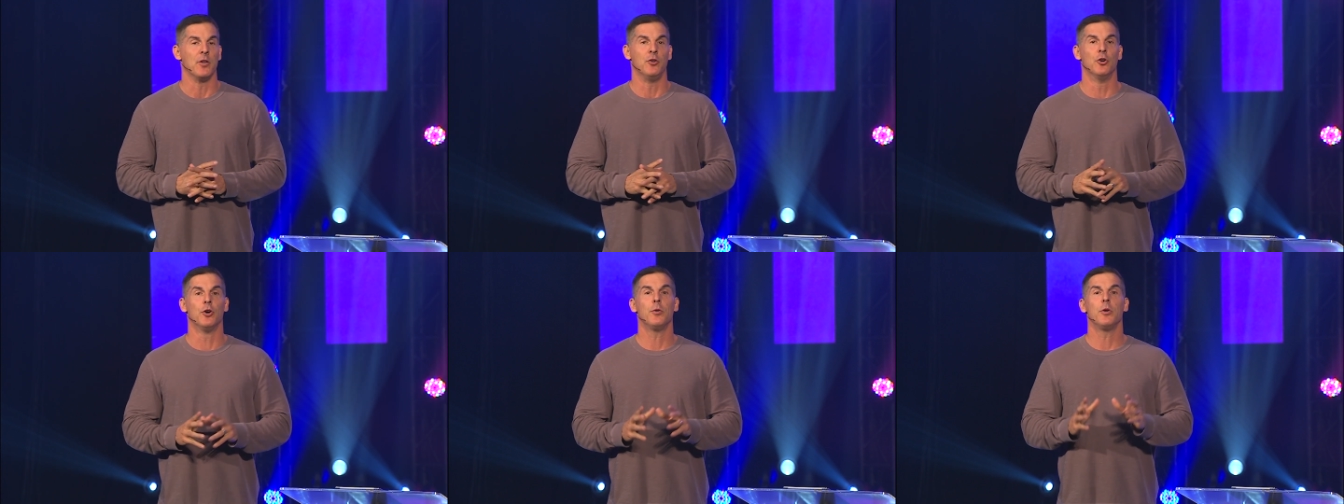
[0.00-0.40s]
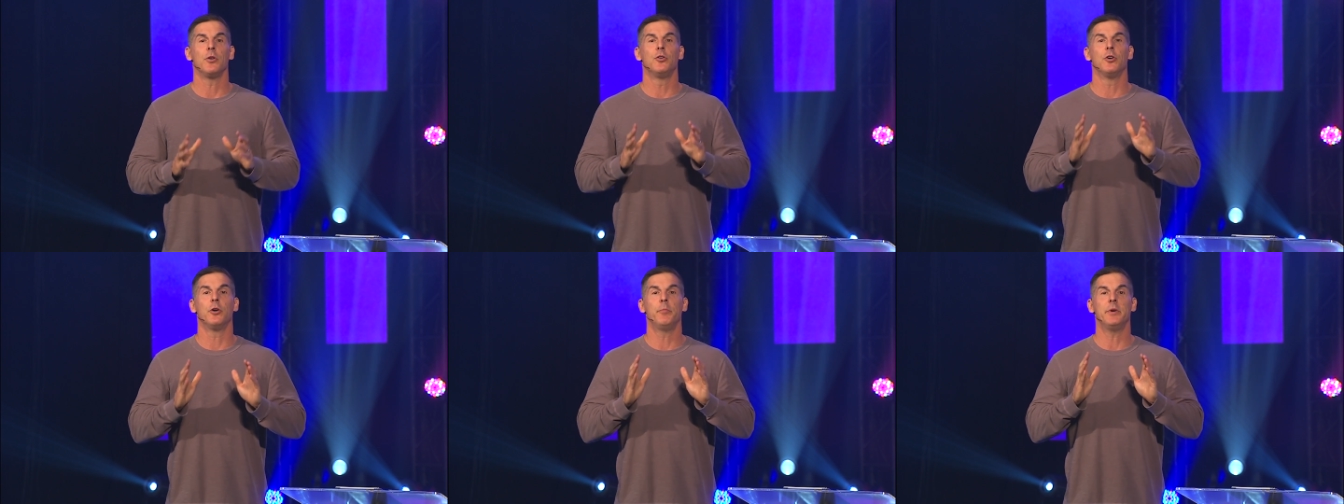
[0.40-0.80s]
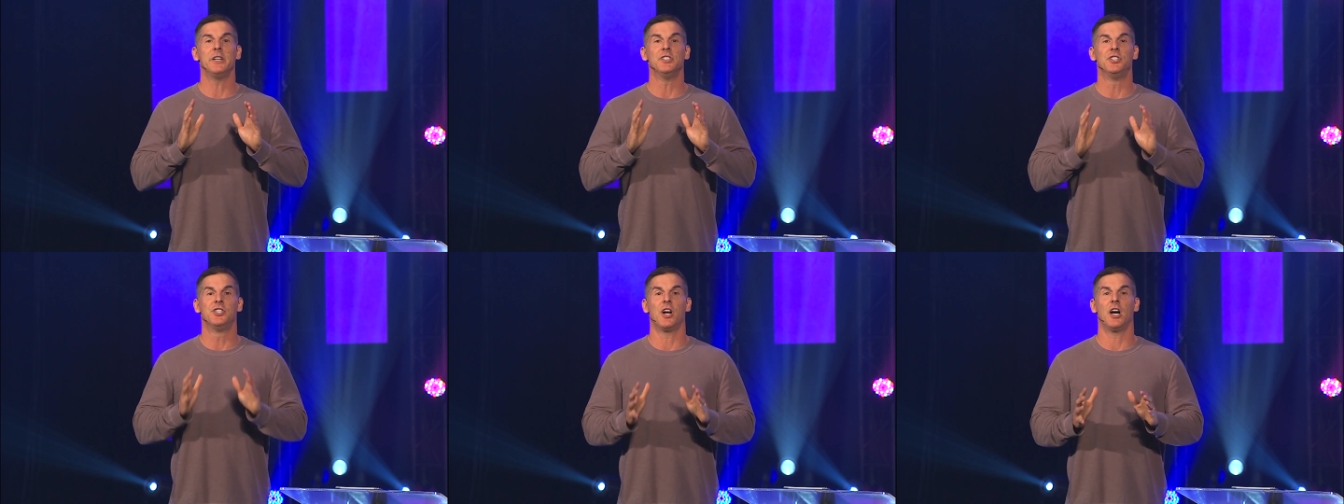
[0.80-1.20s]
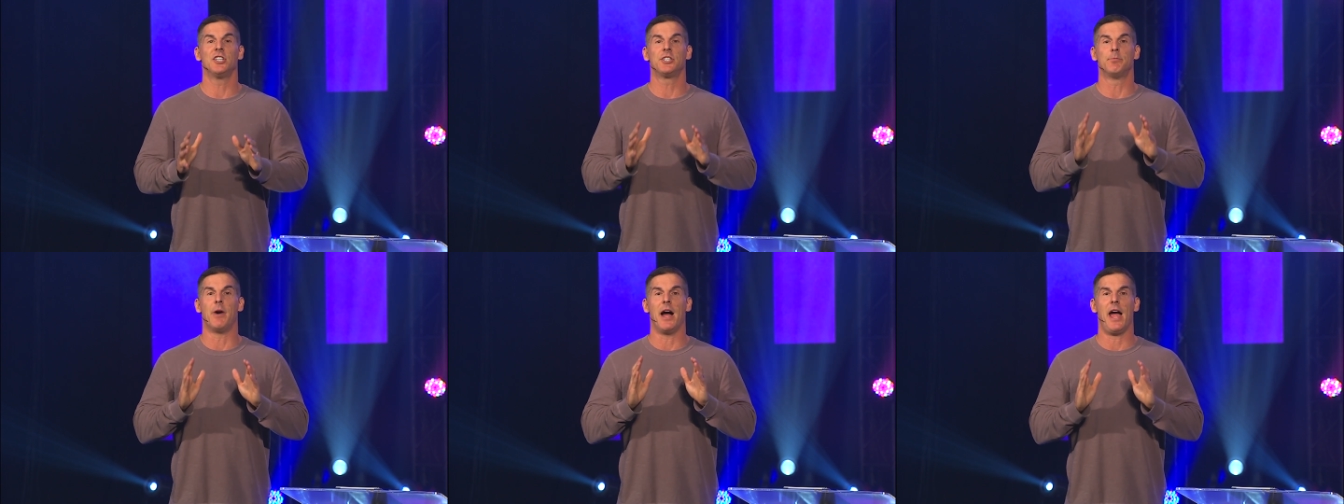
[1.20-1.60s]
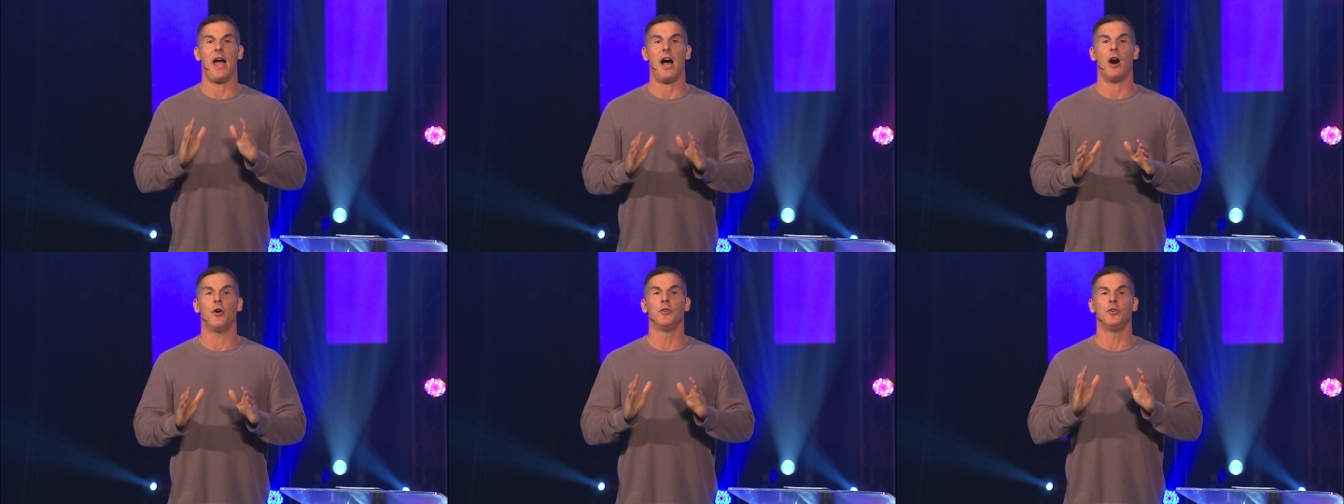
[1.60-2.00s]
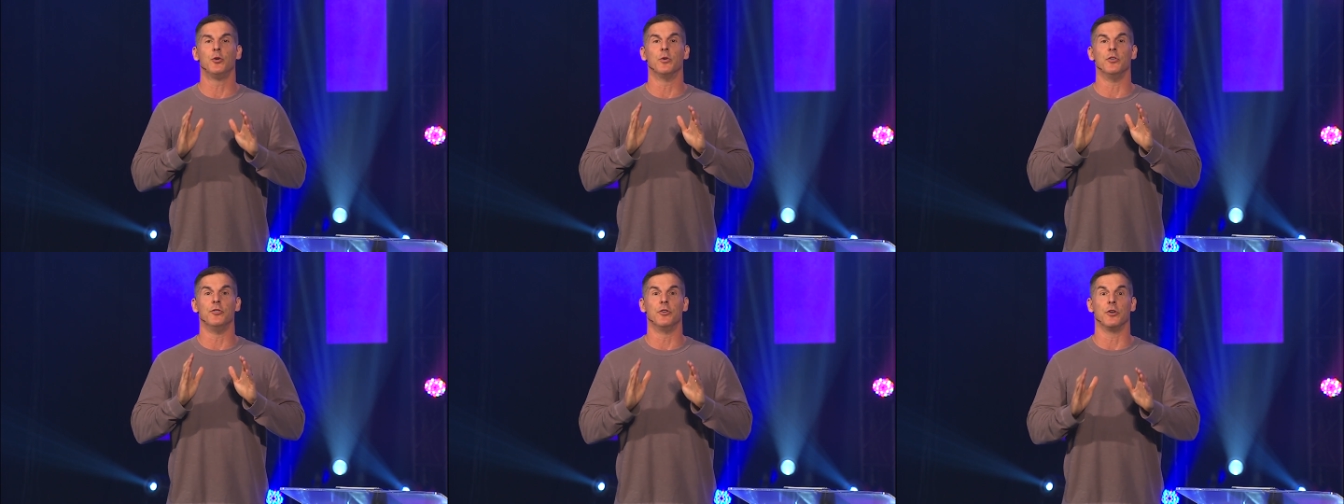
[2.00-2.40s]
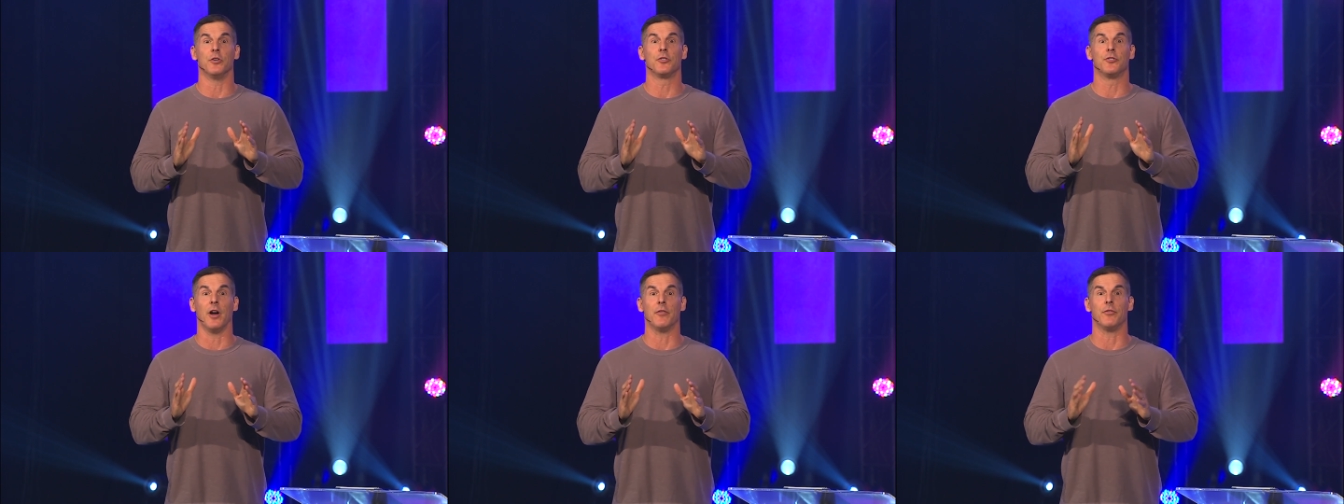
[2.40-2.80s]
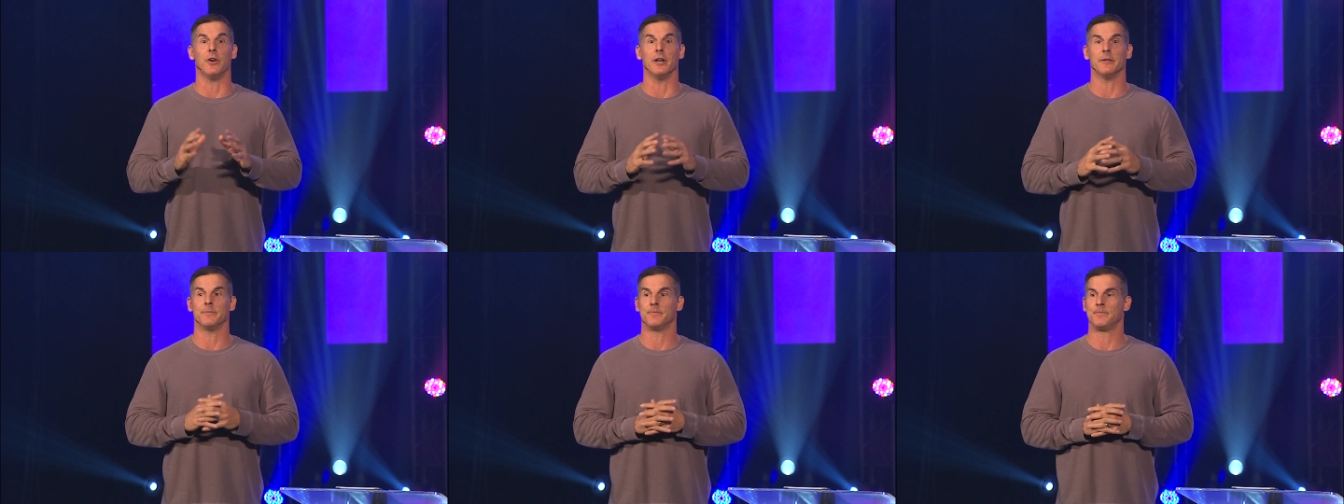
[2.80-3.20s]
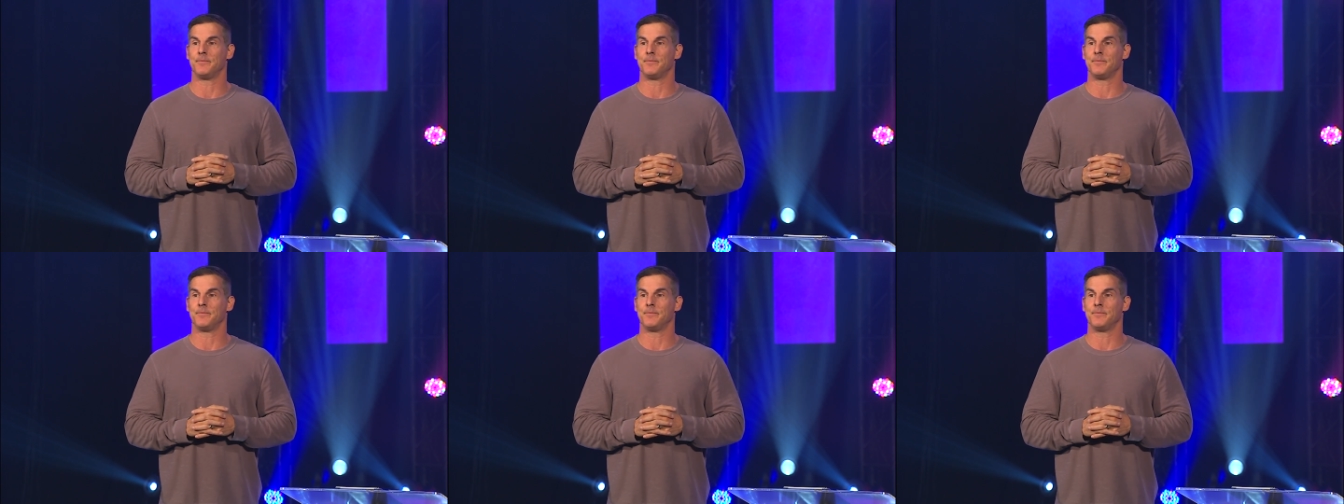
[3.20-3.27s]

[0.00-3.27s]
You'll, you'll be judged by how you endure suffering